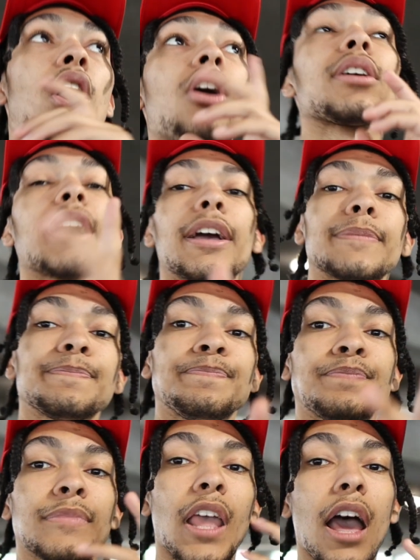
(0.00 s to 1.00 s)
okay,
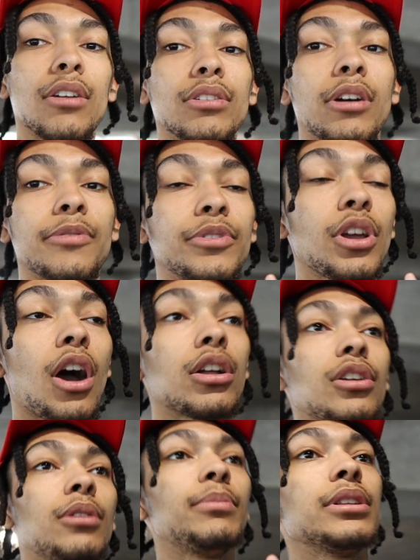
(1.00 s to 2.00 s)
I don't know if y'all
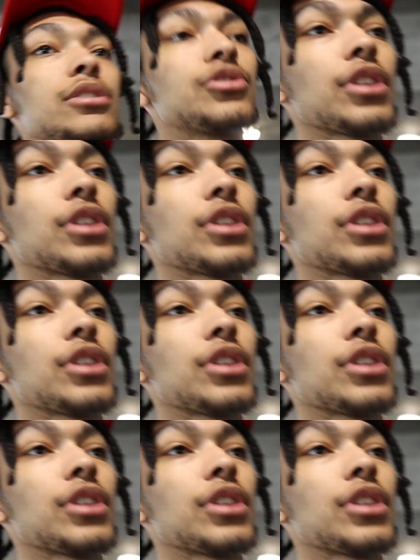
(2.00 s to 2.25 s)
know, but the